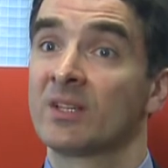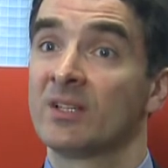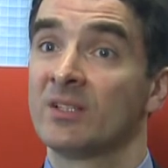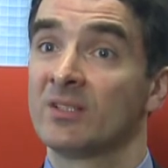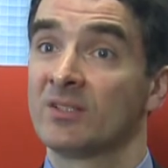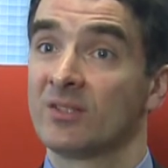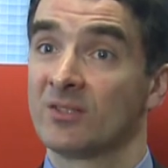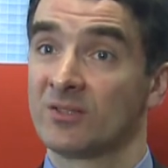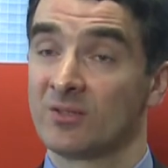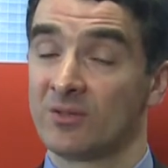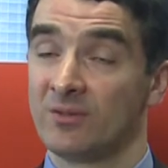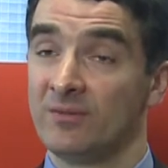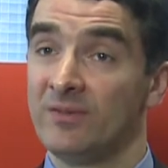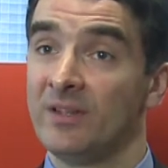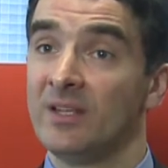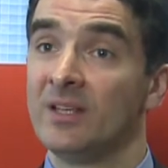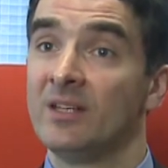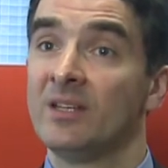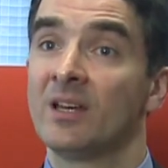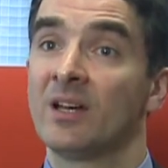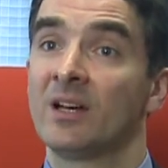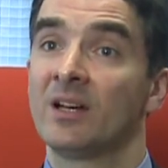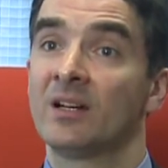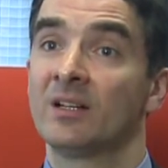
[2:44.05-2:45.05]
So
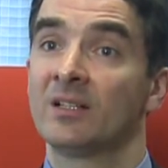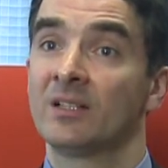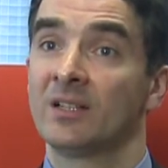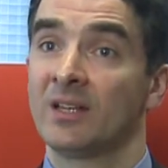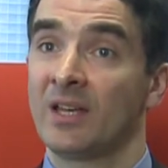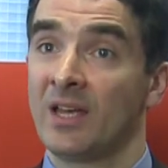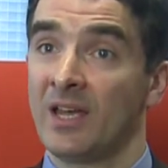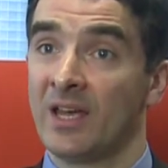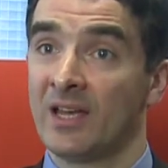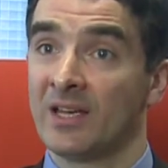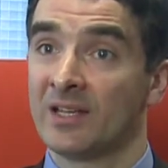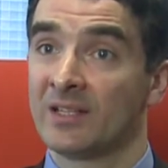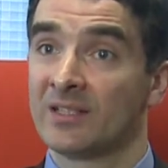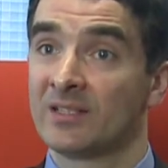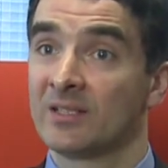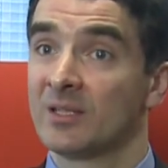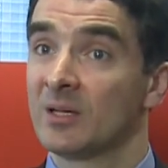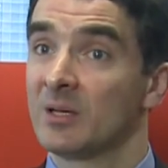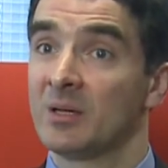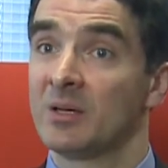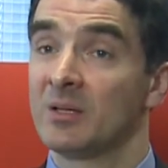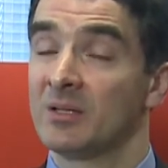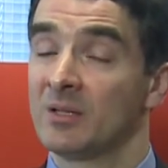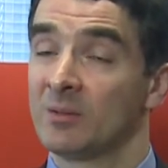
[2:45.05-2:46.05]
Slovenia has
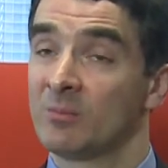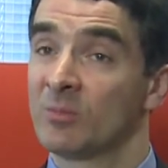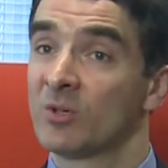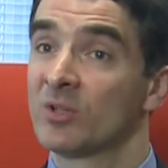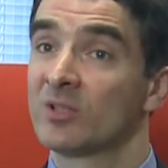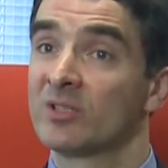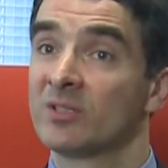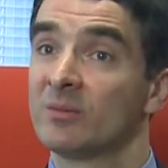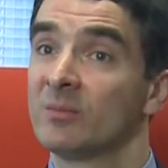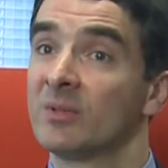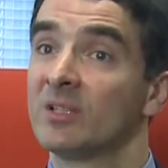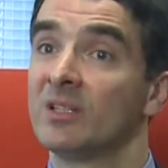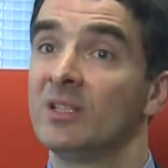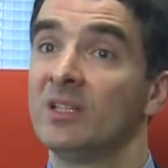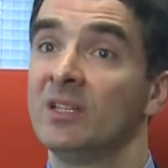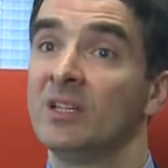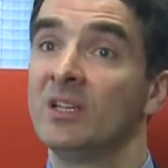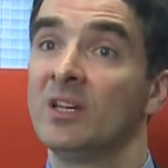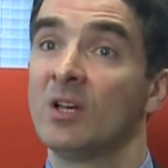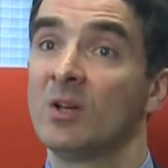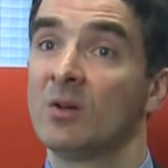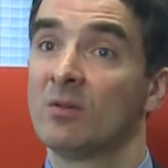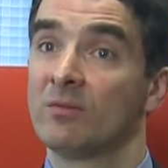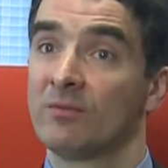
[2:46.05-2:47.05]
an approximately
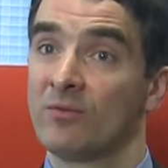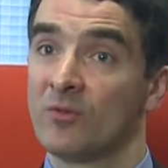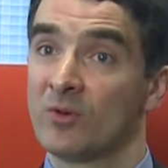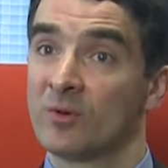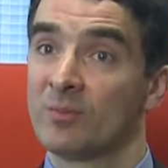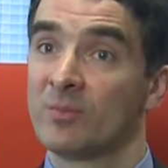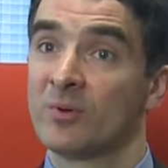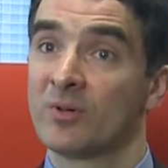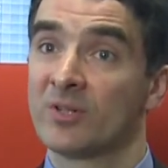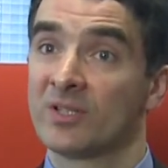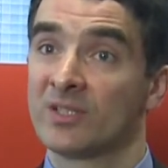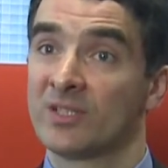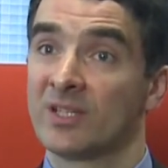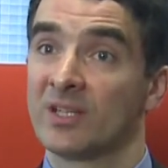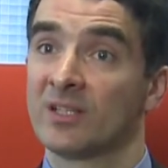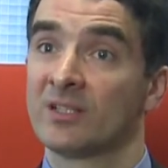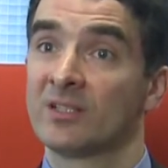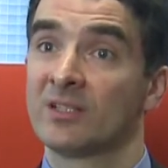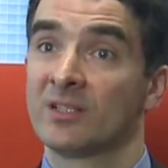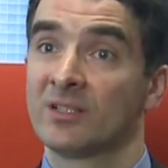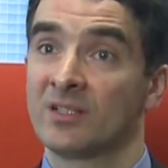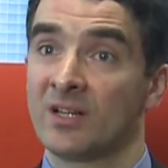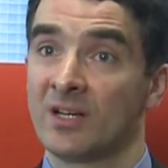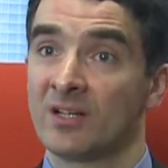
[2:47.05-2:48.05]

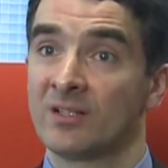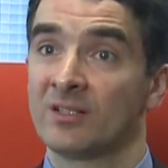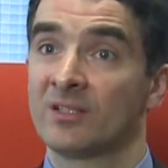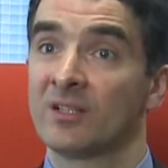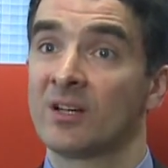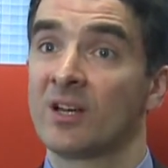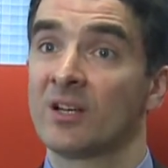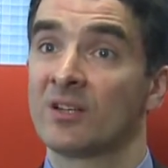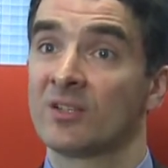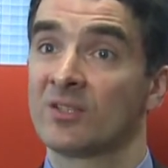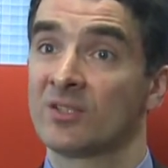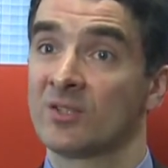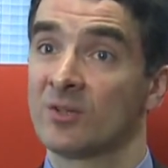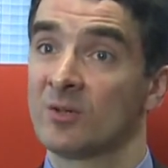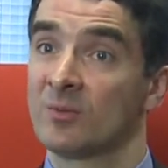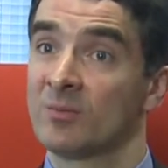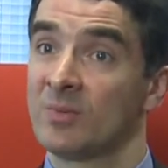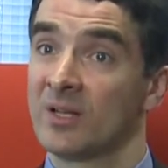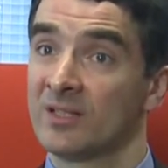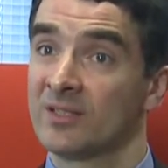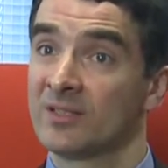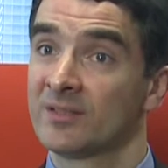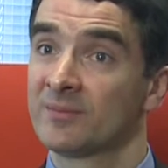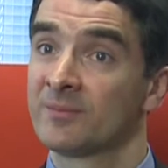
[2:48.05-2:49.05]
4% current account
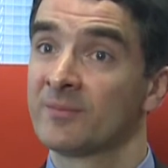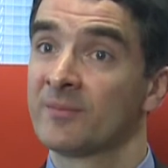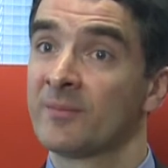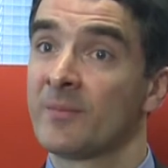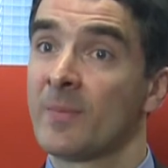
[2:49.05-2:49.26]
surplus,